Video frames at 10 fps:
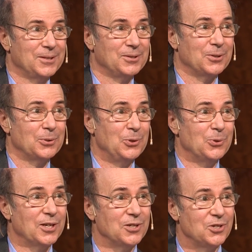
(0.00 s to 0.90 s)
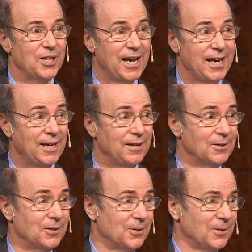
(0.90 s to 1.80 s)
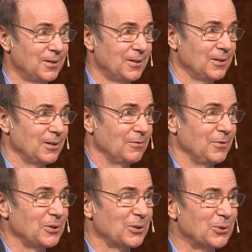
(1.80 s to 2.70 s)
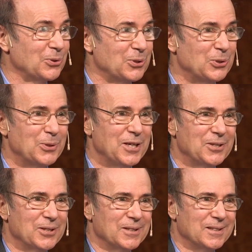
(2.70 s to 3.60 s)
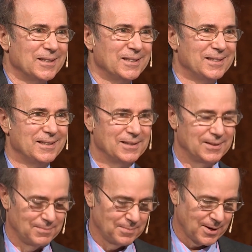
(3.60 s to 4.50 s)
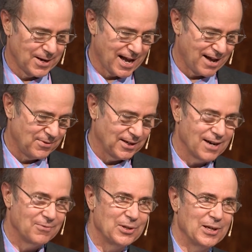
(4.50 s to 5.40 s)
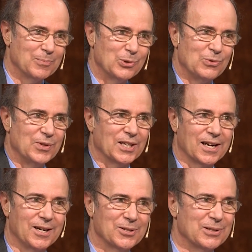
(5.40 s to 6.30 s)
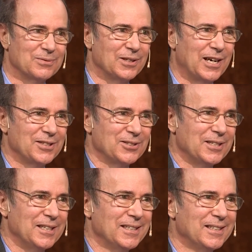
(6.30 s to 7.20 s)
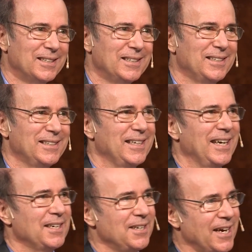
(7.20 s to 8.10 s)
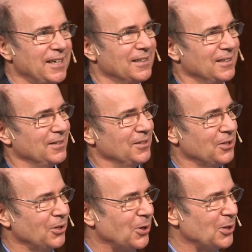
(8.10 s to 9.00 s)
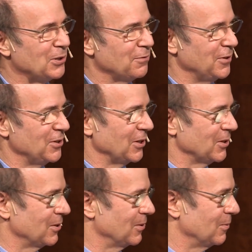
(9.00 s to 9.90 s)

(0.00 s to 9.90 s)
So you can change the physical situation by having everything move with a constant velocity, and yet the laws of physics